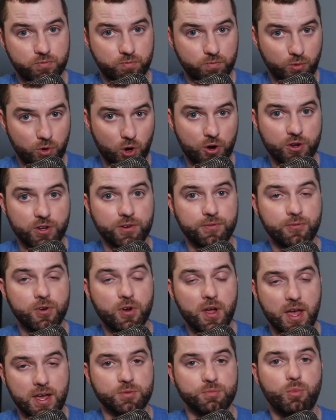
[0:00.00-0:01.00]
marketed for
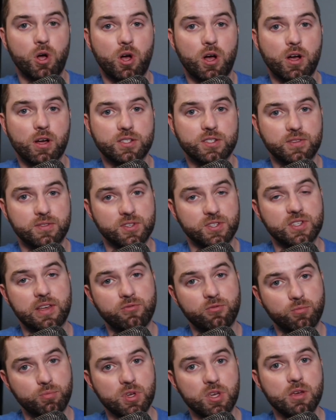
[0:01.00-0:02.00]
Xbox, and the
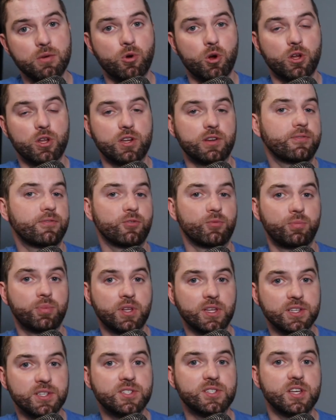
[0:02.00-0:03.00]
7P, marketed for
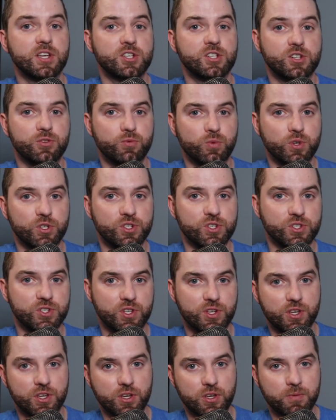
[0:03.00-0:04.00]
PlayStation, which is
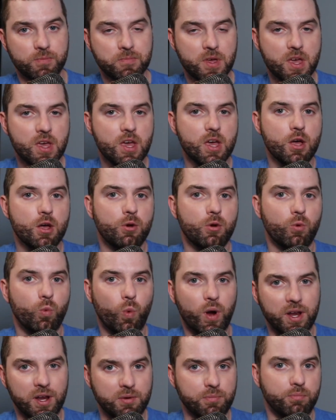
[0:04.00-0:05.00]
in a
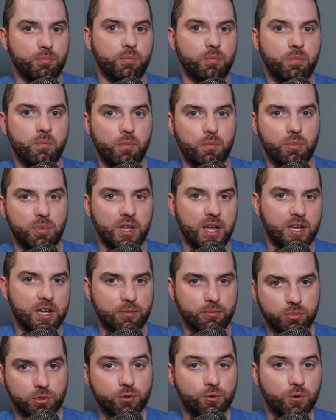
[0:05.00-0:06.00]
white and black
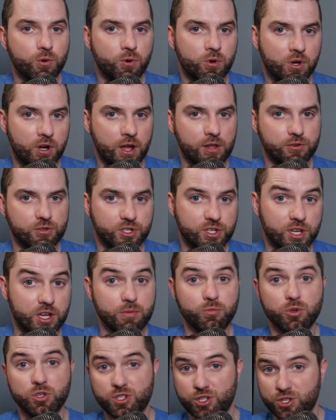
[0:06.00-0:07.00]
and blue color
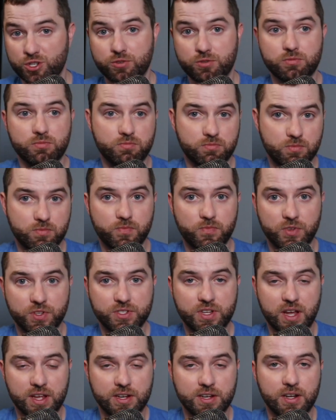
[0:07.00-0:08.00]
scheme, which
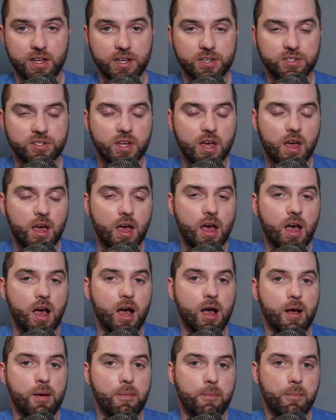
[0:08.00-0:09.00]
is kind of nice.
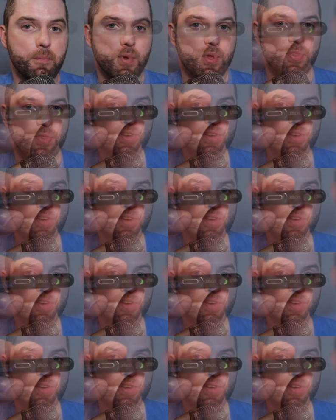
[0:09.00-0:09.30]
But